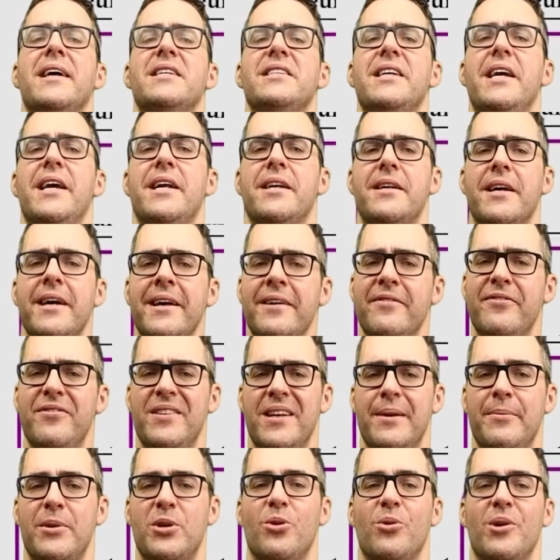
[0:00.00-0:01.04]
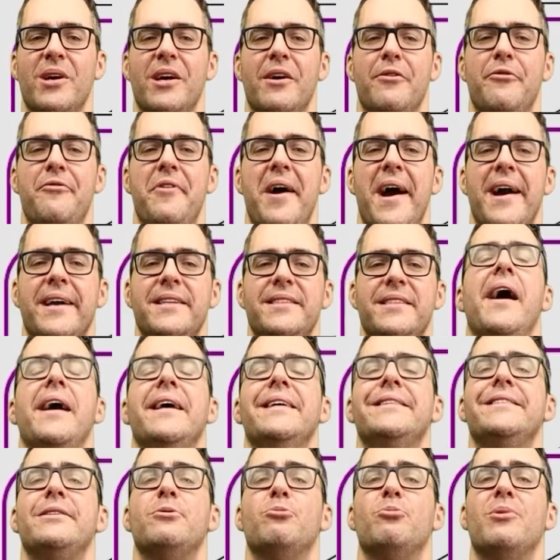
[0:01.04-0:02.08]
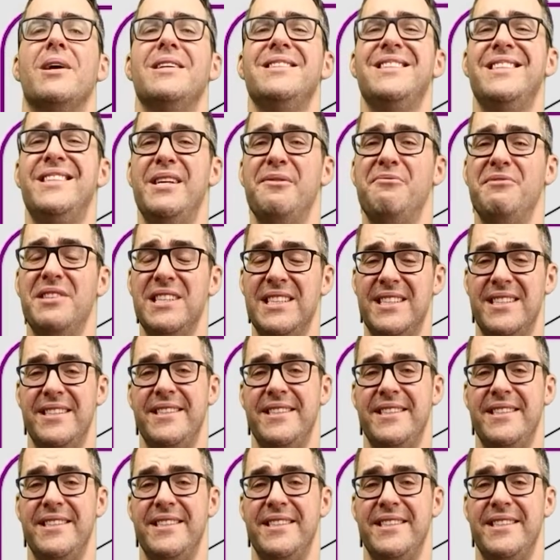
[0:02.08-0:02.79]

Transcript: has anti-inflammatory effect. It's relatively